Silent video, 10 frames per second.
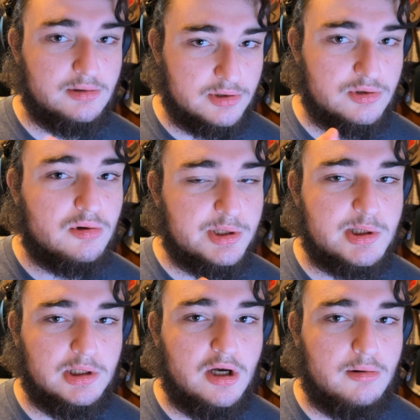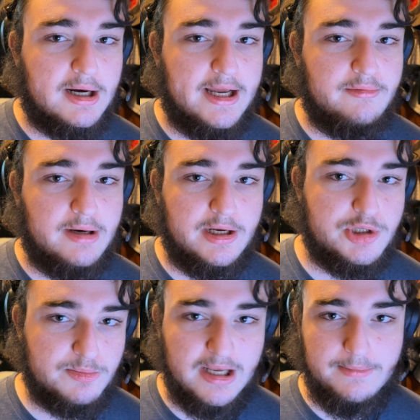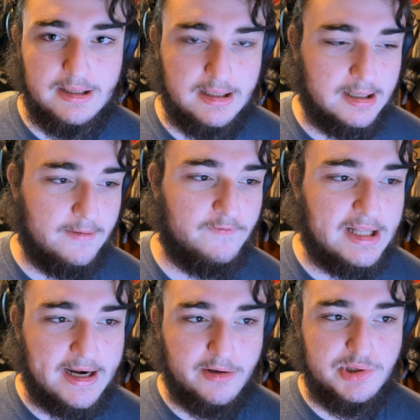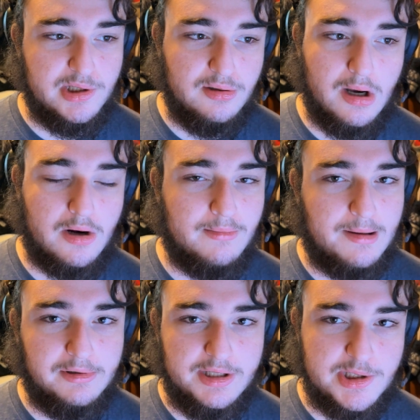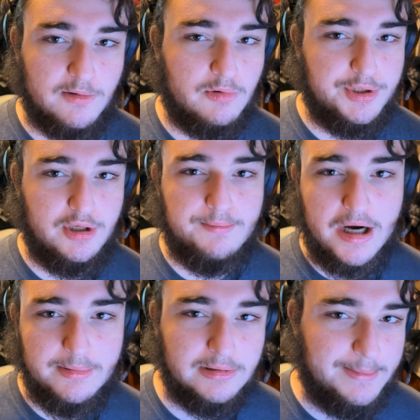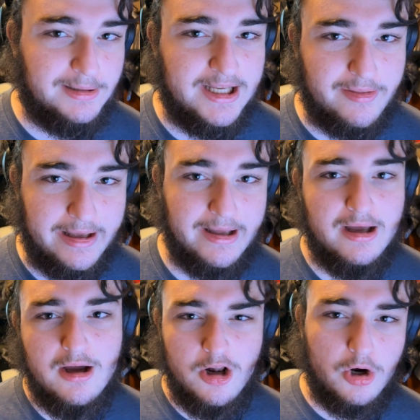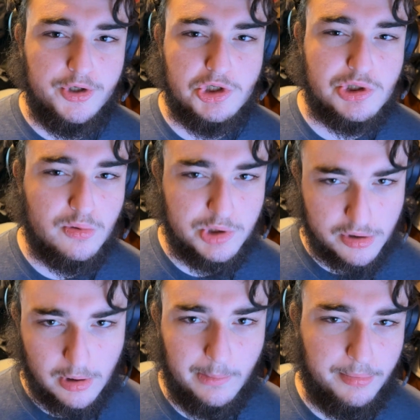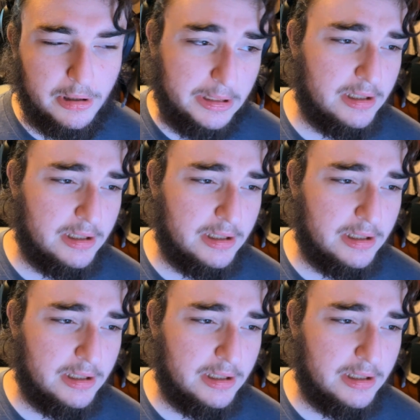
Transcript: towards the lower end range. Maybe Flat Out 2, Automobilista 1, you could probably play that on your school's Chromebook.